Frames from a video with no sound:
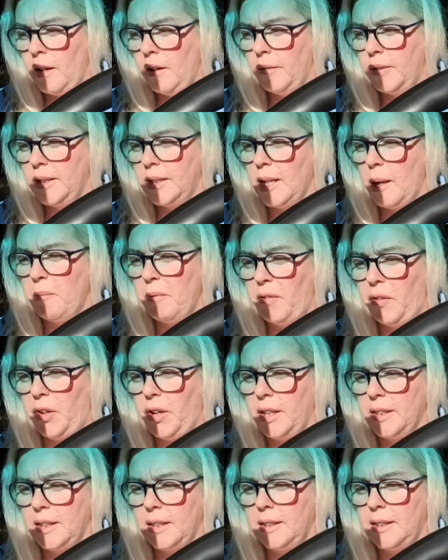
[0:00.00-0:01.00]
For some of
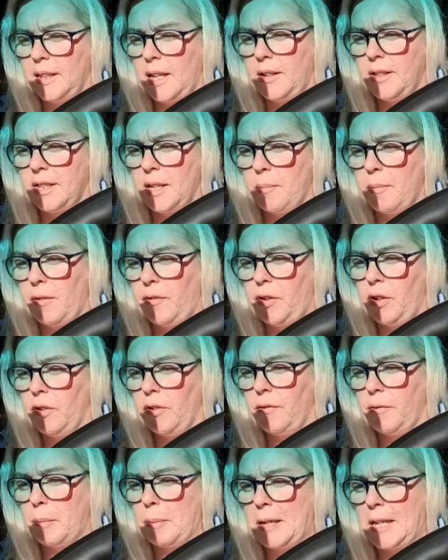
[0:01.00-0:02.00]
you, as I said, some of
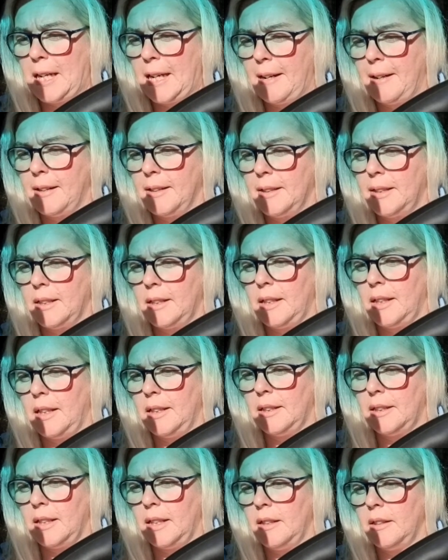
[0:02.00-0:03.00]
you are beginners in
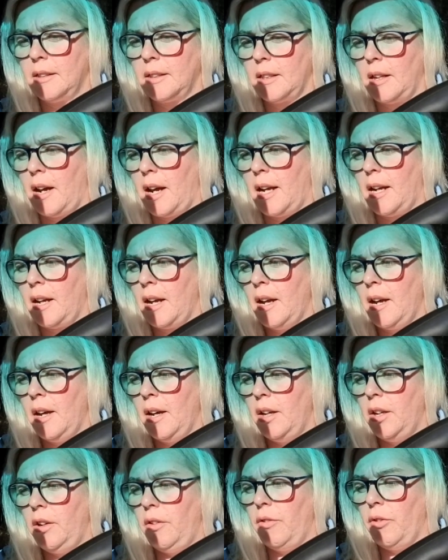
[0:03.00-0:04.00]
this, and it's like
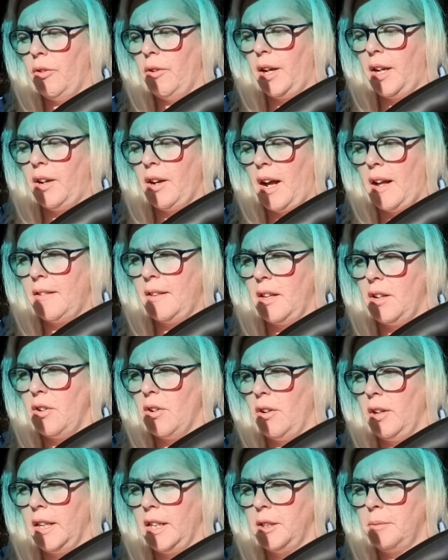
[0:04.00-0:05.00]
you've already had the
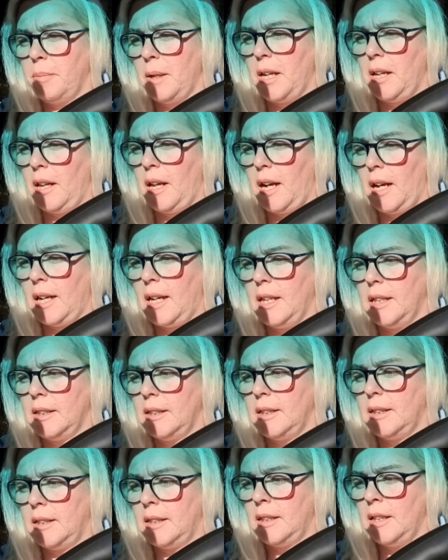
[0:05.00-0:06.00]
knowledge, but like
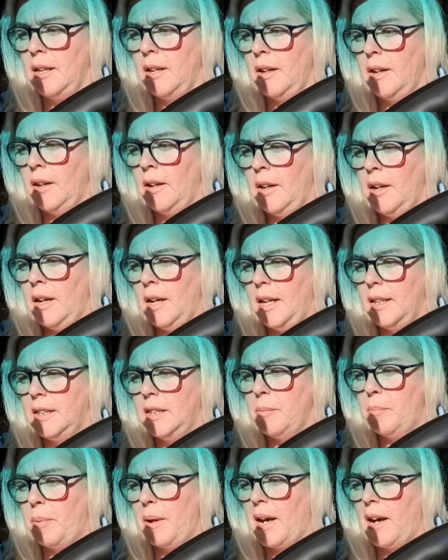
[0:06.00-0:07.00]
it's
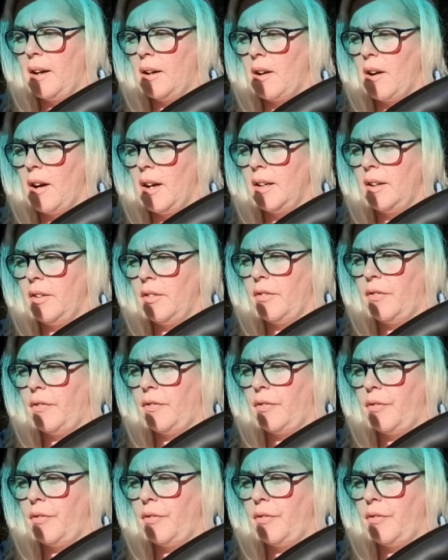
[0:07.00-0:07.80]
about kind of,